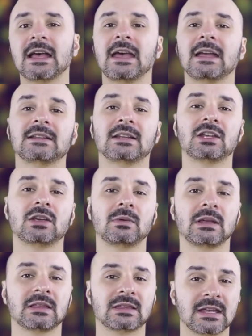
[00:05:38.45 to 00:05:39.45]
and
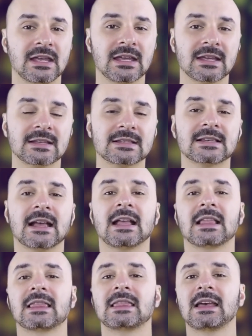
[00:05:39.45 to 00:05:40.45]
EQing things
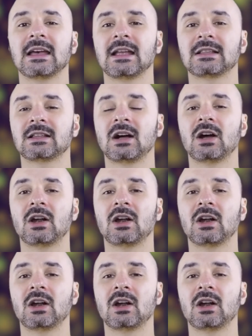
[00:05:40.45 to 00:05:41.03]
that